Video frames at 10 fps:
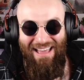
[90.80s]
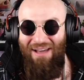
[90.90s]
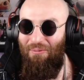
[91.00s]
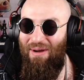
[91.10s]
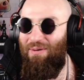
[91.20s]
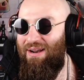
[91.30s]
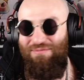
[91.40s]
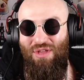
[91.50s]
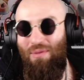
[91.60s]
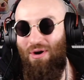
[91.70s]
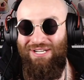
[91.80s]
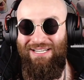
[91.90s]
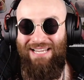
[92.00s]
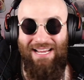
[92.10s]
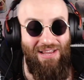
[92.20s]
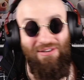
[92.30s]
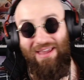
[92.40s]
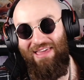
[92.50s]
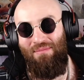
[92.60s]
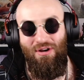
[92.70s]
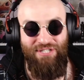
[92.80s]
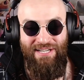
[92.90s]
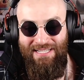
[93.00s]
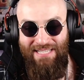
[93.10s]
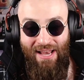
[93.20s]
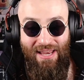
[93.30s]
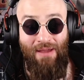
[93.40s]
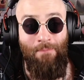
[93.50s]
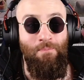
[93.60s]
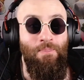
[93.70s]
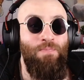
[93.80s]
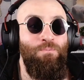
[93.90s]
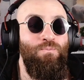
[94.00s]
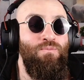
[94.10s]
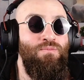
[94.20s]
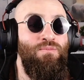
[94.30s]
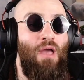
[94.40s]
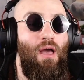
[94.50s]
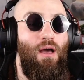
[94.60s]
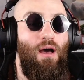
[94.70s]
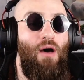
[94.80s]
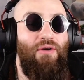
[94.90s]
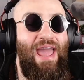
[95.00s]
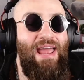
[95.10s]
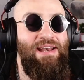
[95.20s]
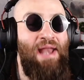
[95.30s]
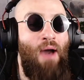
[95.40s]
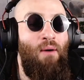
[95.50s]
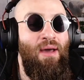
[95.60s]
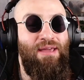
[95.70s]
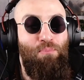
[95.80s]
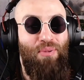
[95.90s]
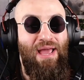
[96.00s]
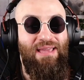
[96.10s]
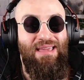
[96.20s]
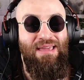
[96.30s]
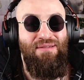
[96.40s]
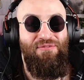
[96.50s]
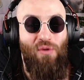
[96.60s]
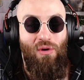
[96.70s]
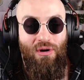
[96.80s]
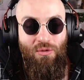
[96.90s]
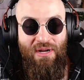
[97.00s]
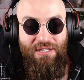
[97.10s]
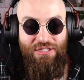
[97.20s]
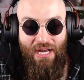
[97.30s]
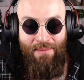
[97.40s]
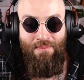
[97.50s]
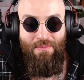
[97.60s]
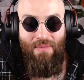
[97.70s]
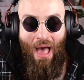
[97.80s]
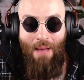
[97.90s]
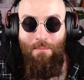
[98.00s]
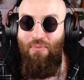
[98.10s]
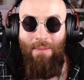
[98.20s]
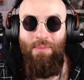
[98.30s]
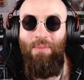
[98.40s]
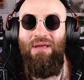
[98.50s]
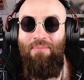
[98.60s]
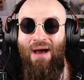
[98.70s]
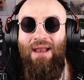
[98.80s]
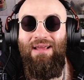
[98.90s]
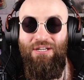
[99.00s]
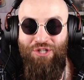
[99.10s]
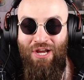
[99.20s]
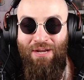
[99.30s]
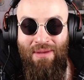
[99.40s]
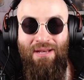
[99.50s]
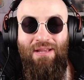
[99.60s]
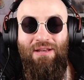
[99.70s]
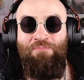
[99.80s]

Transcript: Wait, what if the Martian takes? Okay, the Martian doesn't take. Okay, now I can play e4, which I'm probably about to get checkmated.